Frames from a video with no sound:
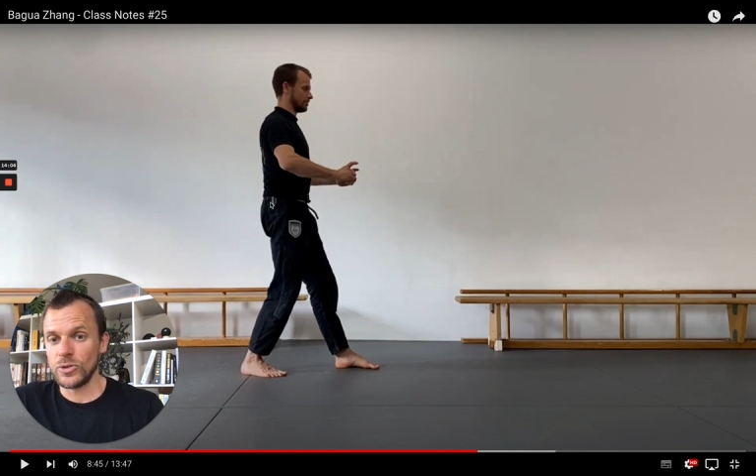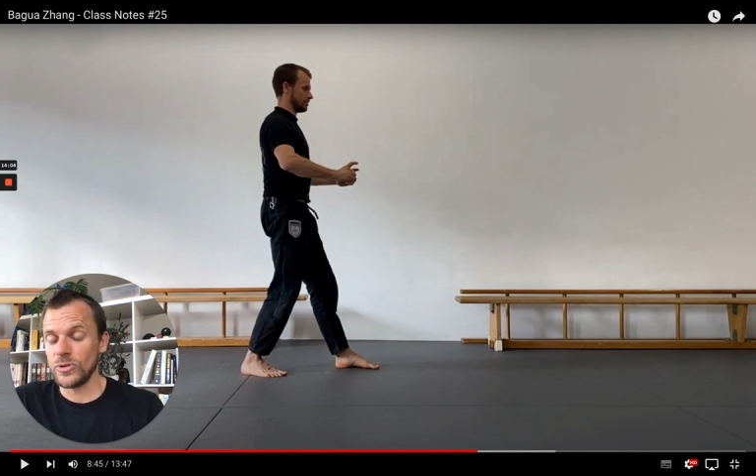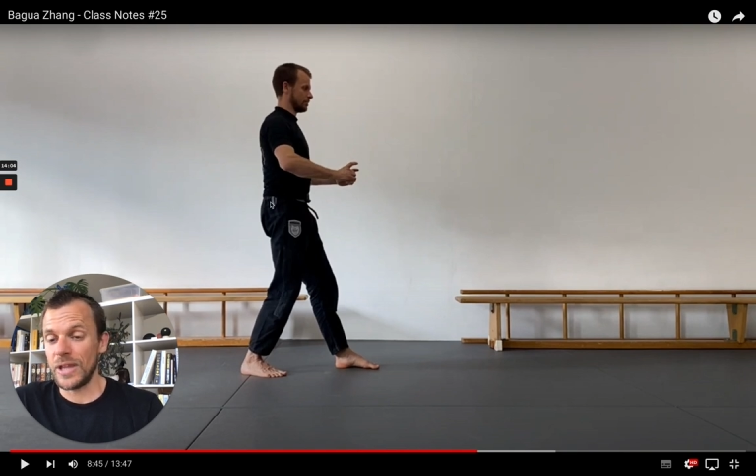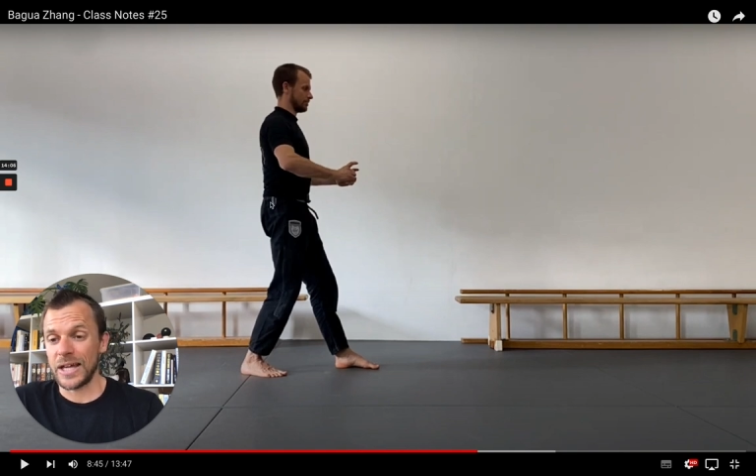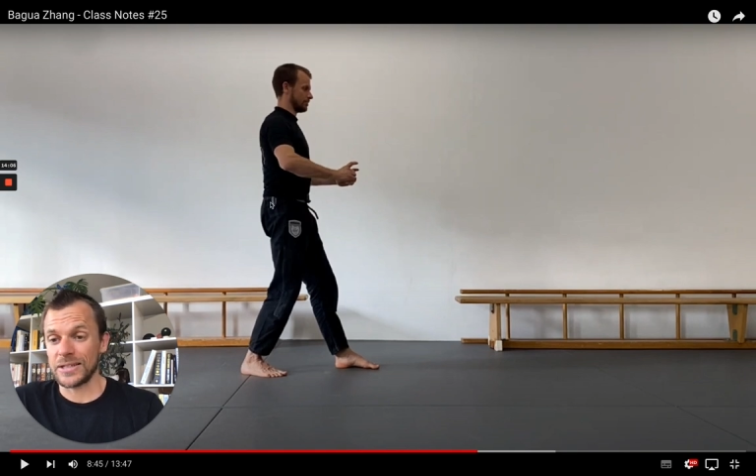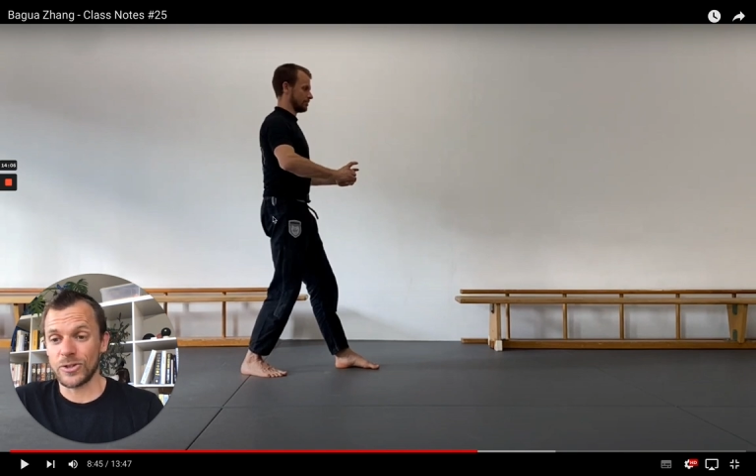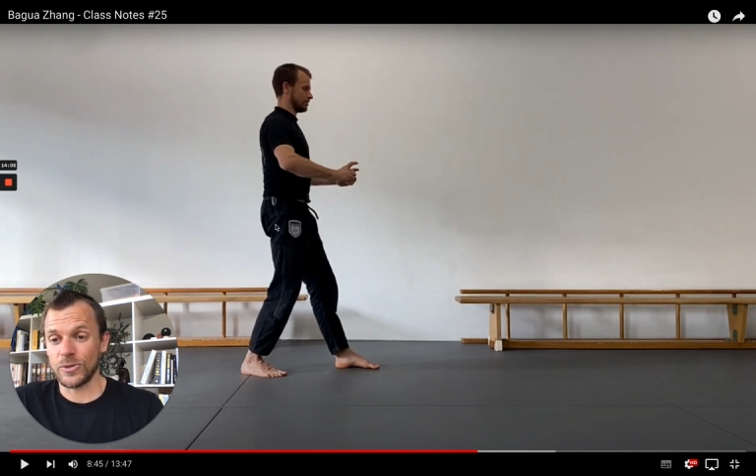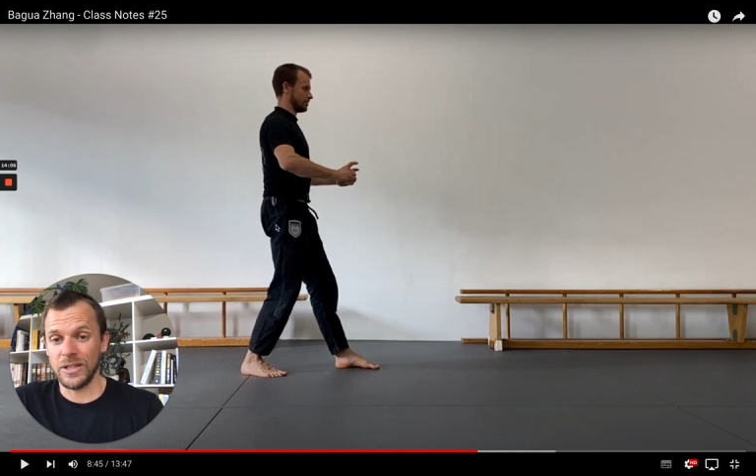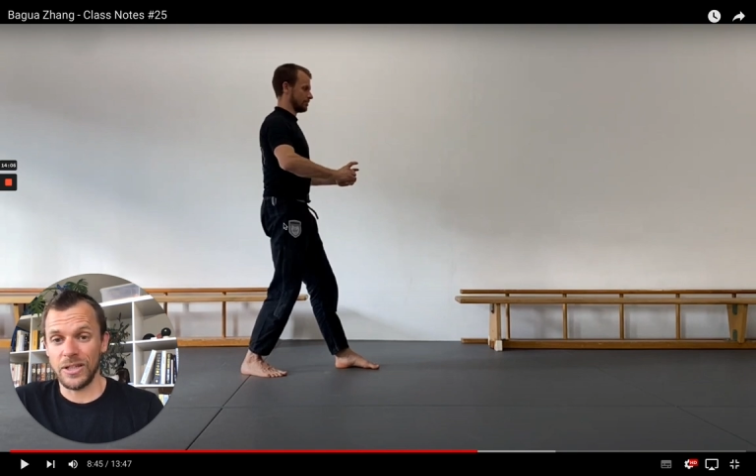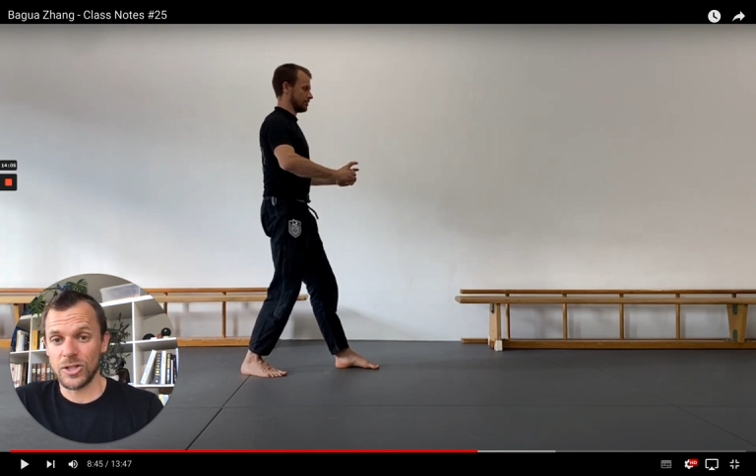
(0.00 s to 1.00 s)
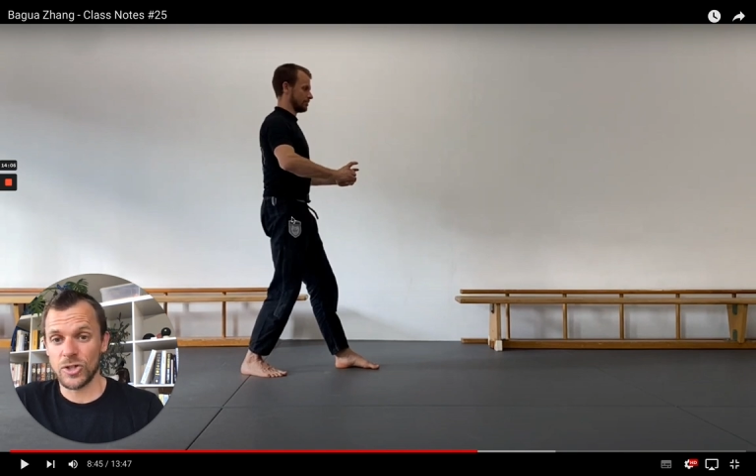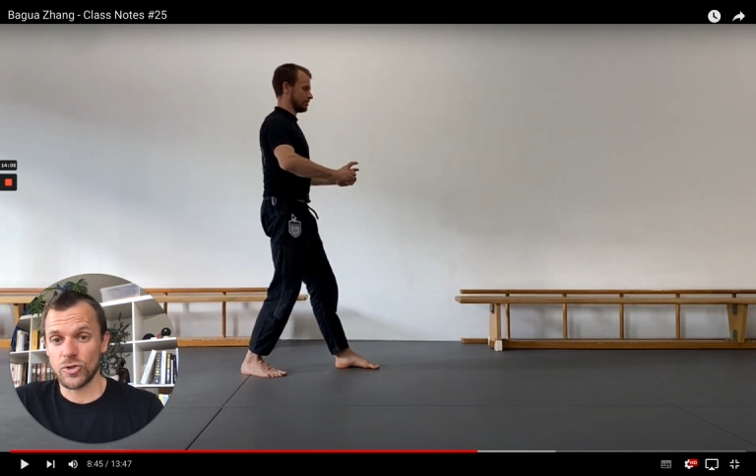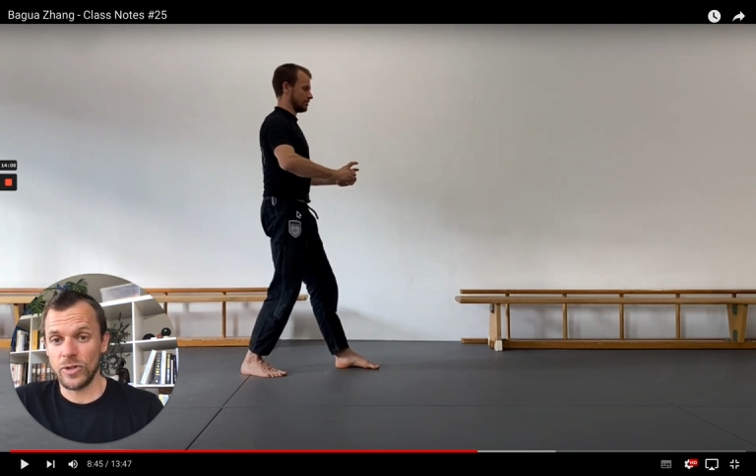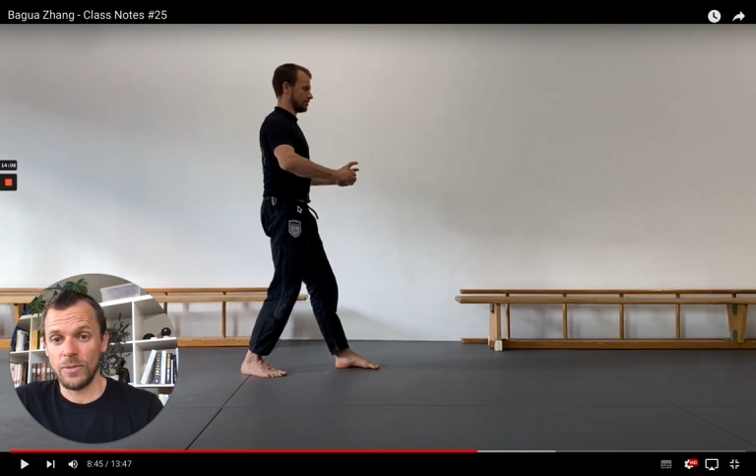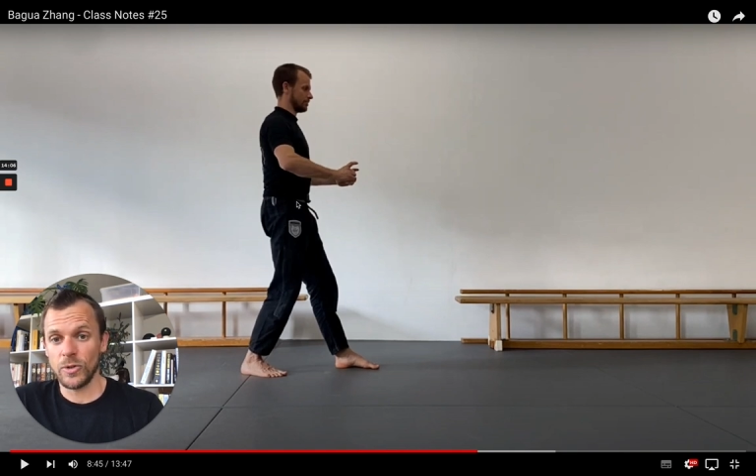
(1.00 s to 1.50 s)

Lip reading: do that to the extreme.